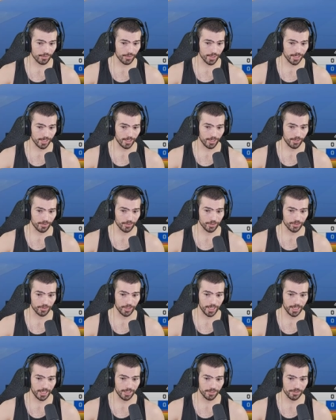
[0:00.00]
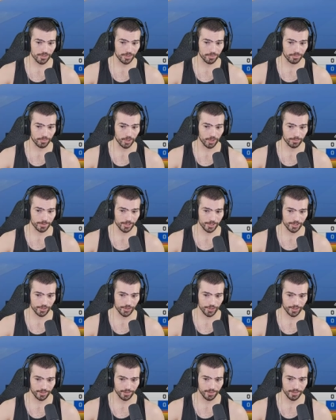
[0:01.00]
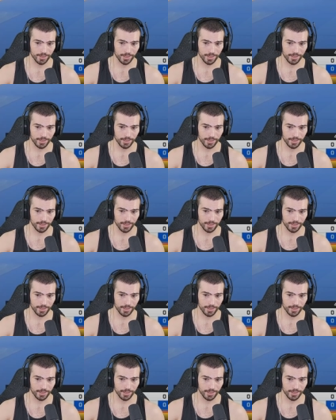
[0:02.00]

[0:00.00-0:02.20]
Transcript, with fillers: drag here. Your hand is in the wrong position.